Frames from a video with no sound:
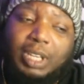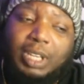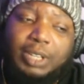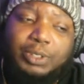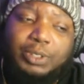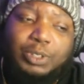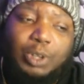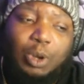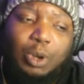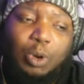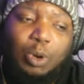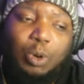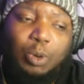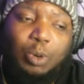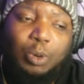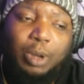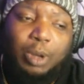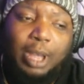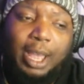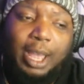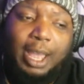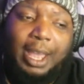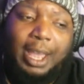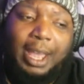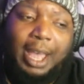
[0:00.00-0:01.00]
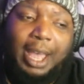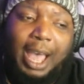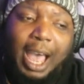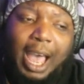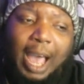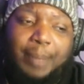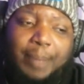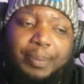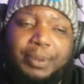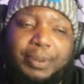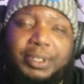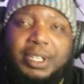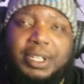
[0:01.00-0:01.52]
So
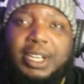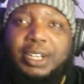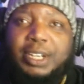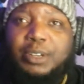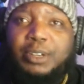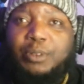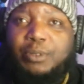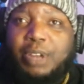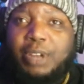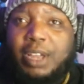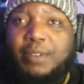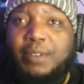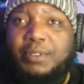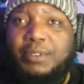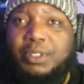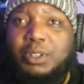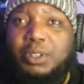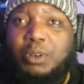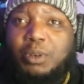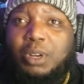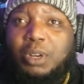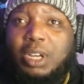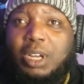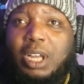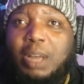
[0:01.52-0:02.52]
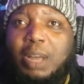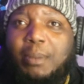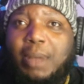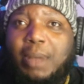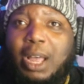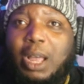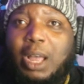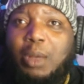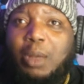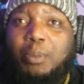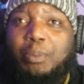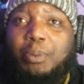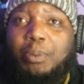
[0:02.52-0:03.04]
I predict the Ravens are going to come
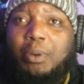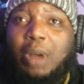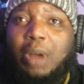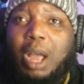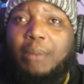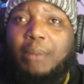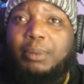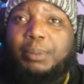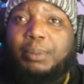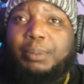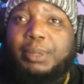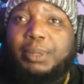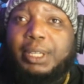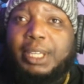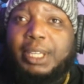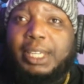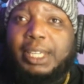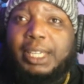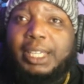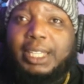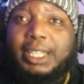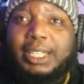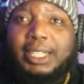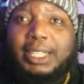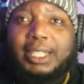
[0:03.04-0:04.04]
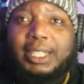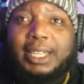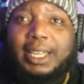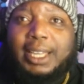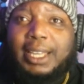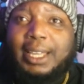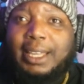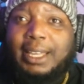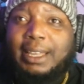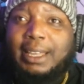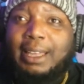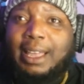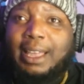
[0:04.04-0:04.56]
out probably,
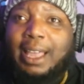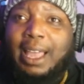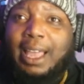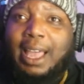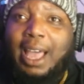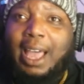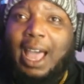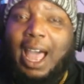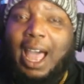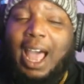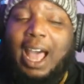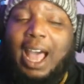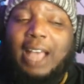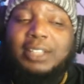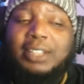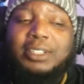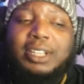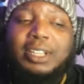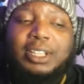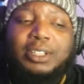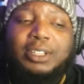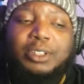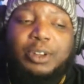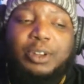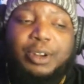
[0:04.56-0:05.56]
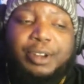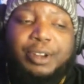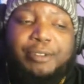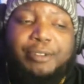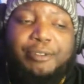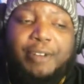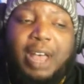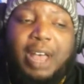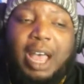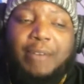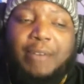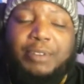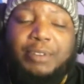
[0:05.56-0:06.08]
I'm going to say
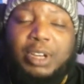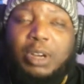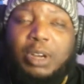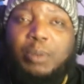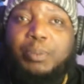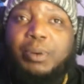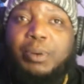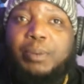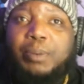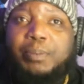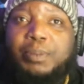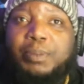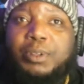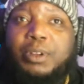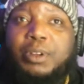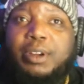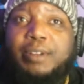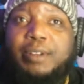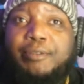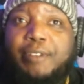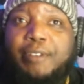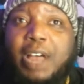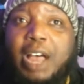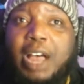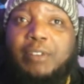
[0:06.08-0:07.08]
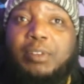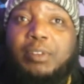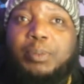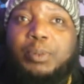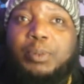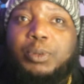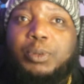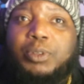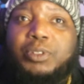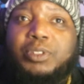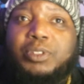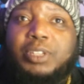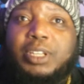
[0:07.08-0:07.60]
35. They're going to put 35 up
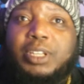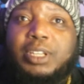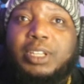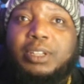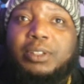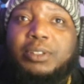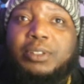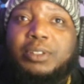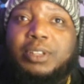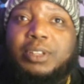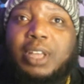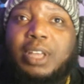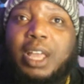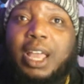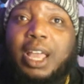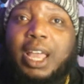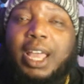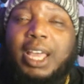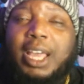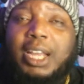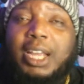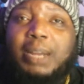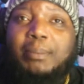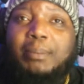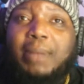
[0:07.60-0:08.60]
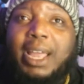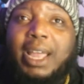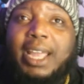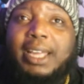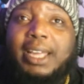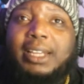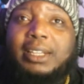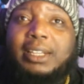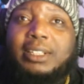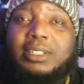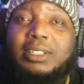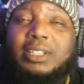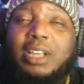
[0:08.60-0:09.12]
on the Steelers. And a
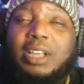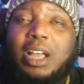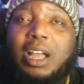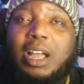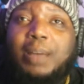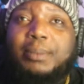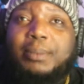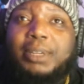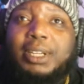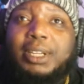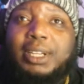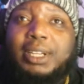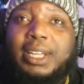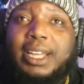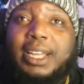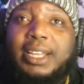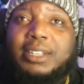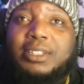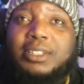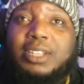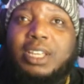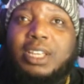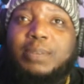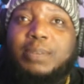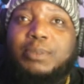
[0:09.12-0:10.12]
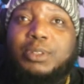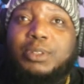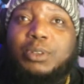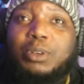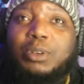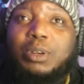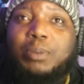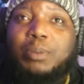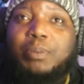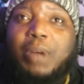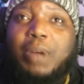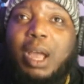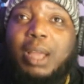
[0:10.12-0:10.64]
Mike Tomlin-led team is
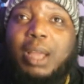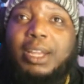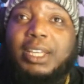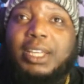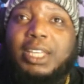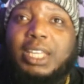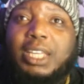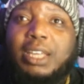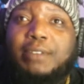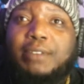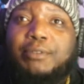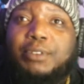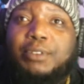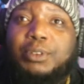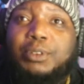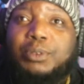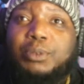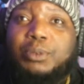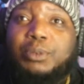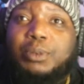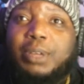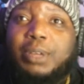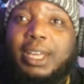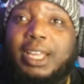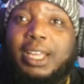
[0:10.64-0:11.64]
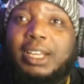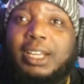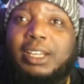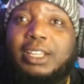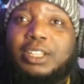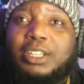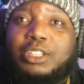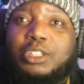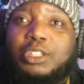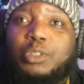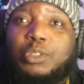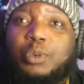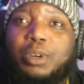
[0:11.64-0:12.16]
going to probably give you at
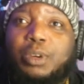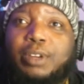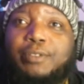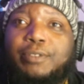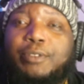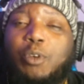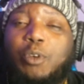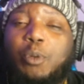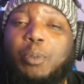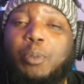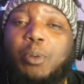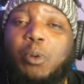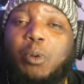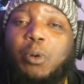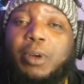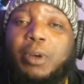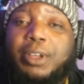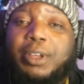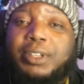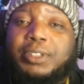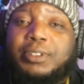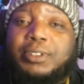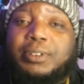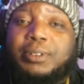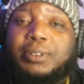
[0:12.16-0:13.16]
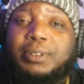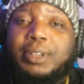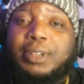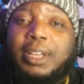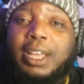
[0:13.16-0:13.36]
least 24 points.